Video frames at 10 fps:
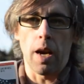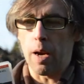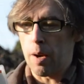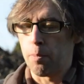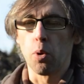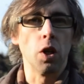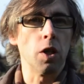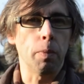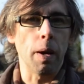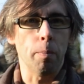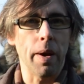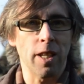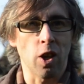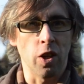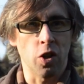a bully's being
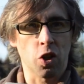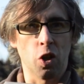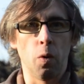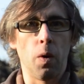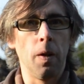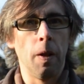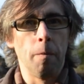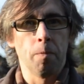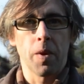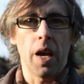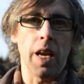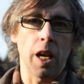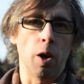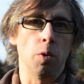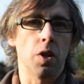picked on at school and he
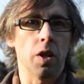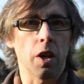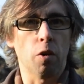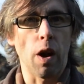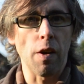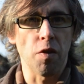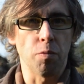goes to the grave